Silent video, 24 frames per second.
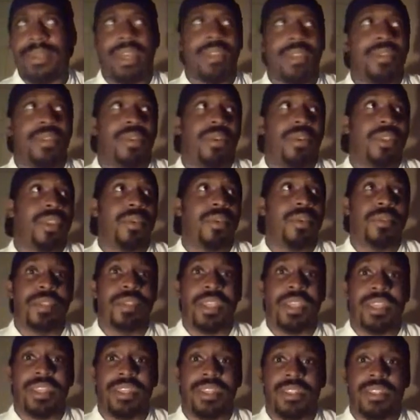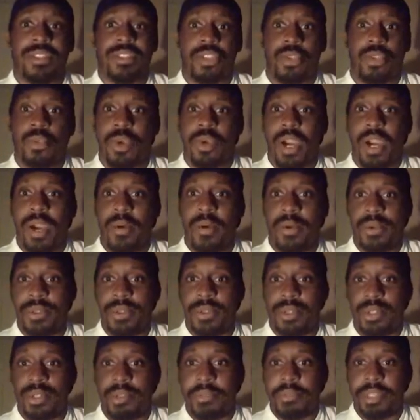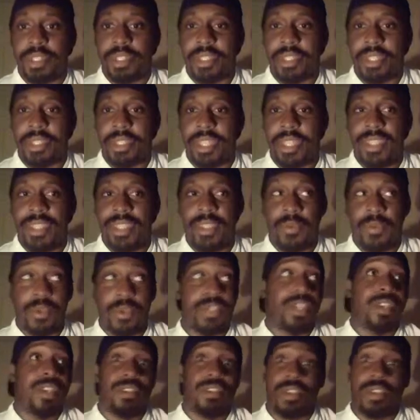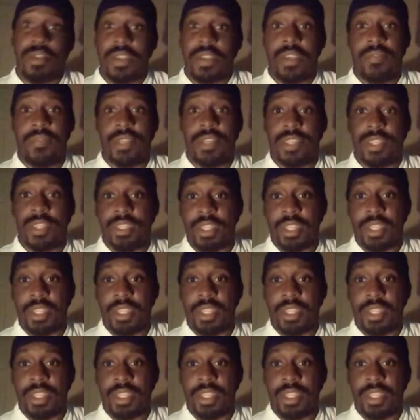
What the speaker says: I don't know, I think it was like 2 hours or something like that, they would change out everything.